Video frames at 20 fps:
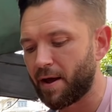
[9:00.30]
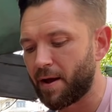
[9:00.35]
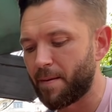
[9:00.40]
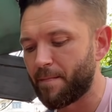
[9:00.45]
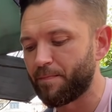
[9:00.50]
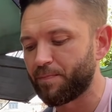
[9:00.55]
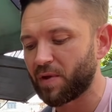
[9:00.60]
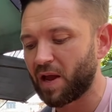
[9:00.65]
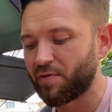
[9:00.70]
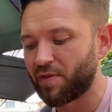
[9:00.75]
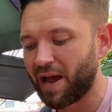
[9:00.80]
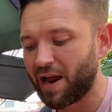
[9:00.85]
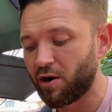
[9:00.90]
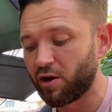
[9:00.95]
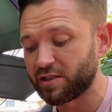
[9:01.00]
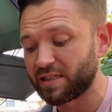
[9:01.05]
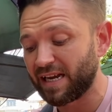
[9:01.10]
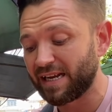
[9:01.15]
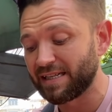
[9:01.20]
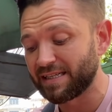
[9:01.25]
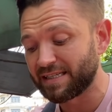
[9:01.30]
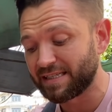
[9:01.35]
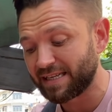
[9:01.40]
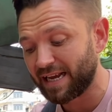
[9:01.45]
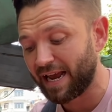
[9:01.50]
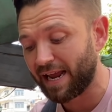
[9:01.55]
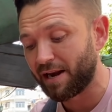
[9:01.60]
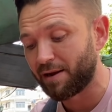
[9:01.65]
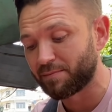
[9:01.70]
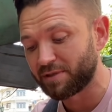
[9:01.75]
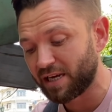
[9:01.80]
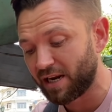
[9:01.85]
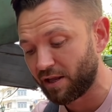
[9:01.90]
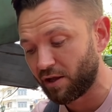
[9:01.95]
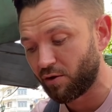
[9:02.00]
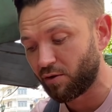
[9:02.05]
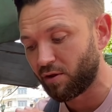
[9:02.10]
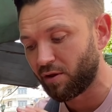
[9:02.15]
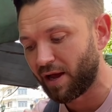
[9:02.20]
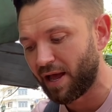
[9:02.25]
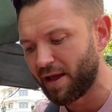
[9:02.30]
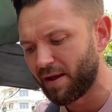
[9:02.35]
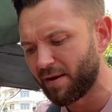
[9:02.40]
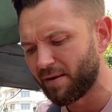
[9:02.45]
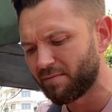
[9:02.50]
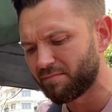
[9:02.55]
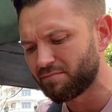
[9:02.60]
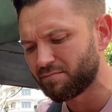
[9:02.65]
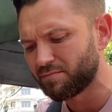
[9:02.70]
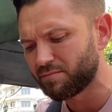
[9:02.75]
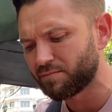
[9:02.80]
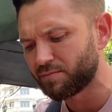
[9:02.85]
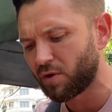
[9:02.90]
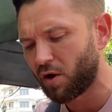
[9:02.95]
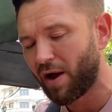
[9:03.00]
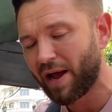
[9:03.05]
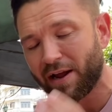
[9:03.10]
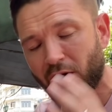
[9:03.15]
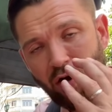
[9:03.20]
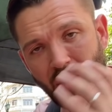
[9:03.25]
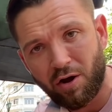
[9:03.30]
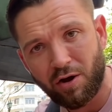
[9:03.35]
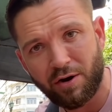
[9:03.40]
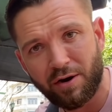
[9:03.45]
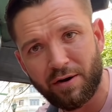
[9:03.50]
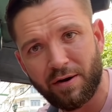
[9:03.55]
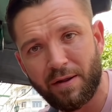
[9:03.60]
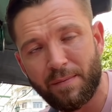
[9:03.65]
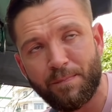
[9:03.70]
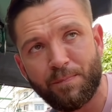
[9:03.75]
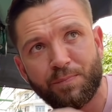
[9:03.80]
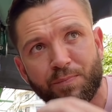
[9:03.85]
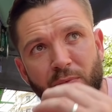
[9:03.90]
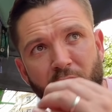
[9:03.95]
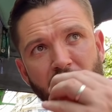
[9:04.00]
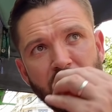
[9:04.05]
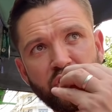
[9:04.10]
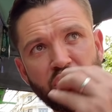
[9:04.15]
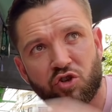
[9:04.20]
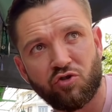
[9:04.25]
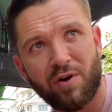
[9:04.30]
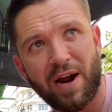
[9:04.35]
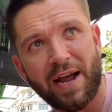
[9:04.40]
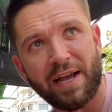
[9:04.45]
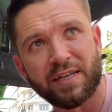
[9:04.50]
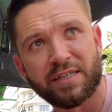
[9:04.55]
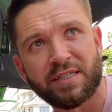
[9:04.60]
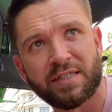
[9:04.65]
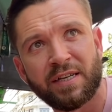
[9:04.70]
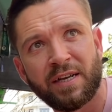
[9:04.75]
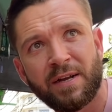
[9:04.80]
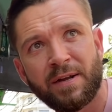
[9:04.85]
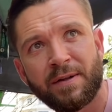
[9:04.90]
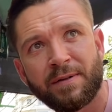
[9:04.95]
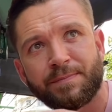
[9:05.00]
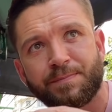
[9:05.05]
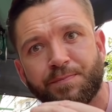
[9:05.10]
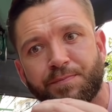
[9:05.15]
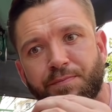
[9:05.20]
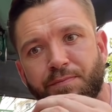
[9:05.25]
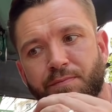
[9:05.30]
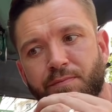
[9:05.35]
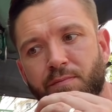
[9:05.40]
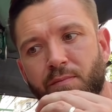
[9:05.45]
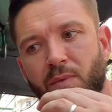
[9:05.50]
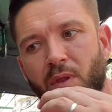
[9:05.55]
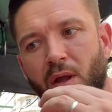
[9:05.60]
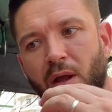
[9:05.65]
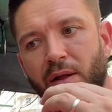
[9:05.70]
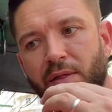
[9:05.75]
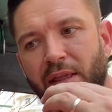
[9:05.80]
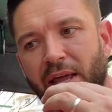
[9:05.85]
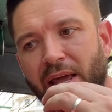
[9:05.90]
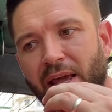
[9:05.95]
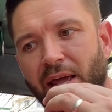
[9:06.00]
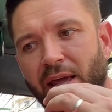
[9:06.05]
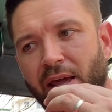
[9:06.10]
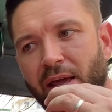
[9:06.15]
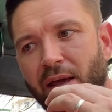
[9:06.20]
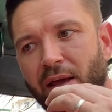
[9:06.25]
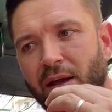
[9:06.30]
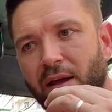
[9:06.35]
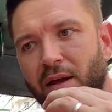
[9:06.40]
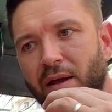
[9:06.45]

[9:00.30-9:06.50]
and that looked insane. I'm telling you, like, I can't stress the